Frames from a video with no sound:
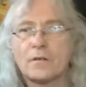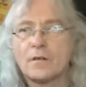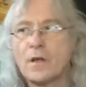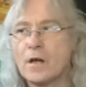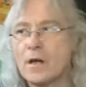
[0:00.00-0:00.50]

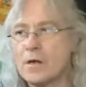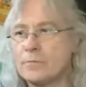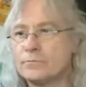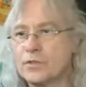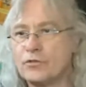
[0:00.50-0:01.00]

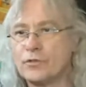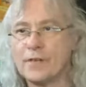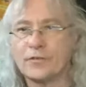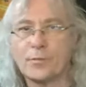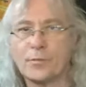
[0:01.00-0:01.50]
They usually has
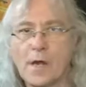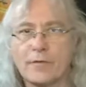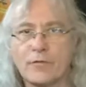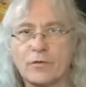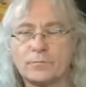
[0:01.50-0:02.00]
a private
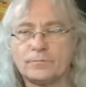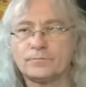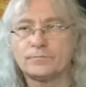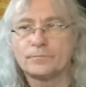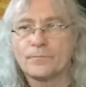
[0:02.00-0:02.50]
room.
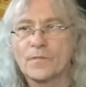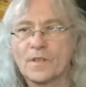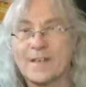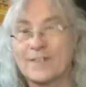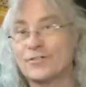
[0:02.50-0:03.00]

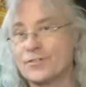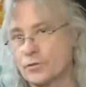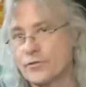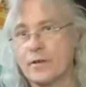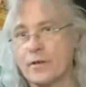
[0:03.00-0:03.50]
It's still
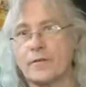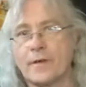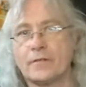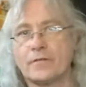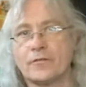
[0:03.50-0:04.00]
their
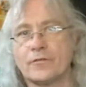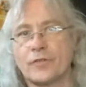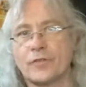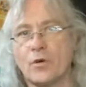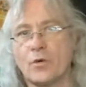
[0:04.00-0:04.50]
event,
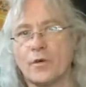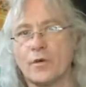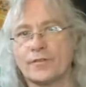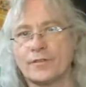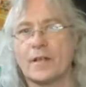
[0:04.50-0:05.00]
so
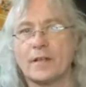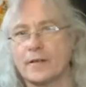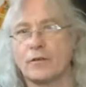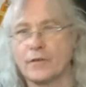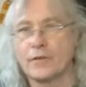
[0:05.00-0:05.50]
it's not like,
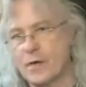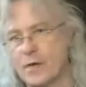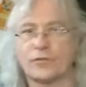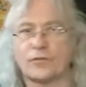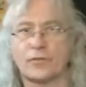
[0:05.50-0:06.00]
okay, I would
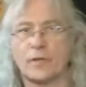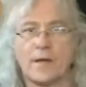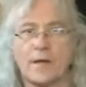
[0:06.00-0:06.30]
just go live